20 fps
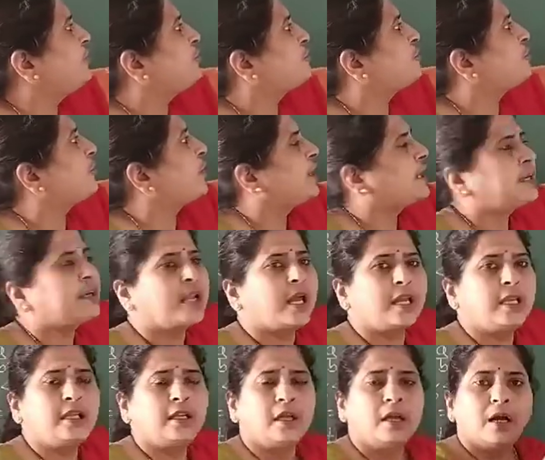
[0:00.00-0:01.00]
we should write
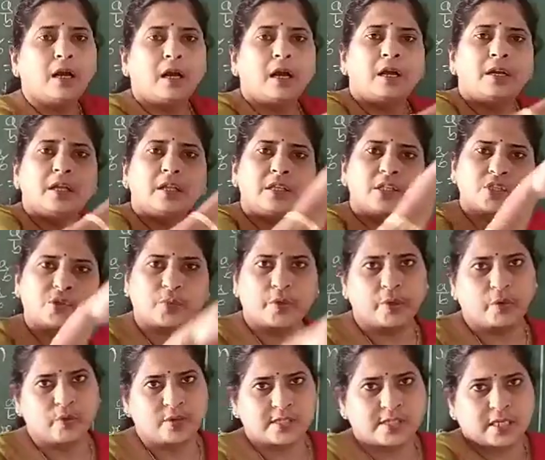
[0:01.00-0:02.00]
9 under the square
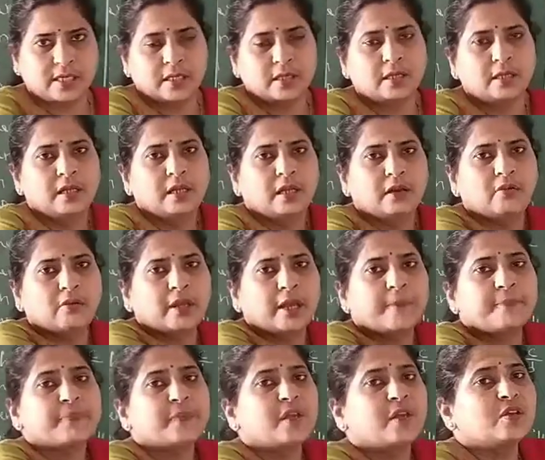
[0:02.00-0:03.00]
root sign. Okay,
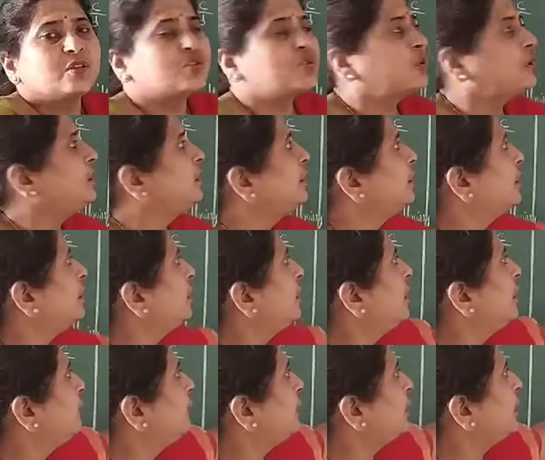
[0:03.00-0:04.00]
so here
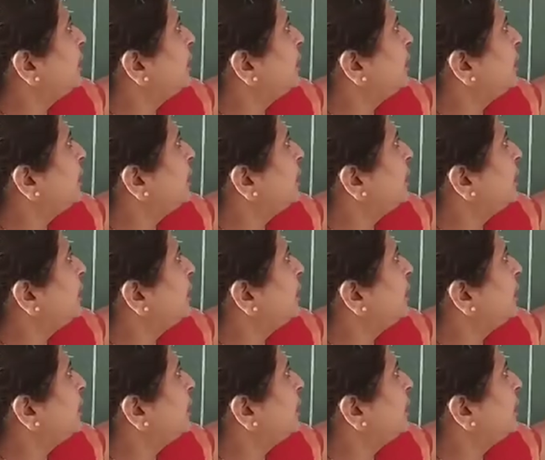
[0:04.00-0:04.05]
we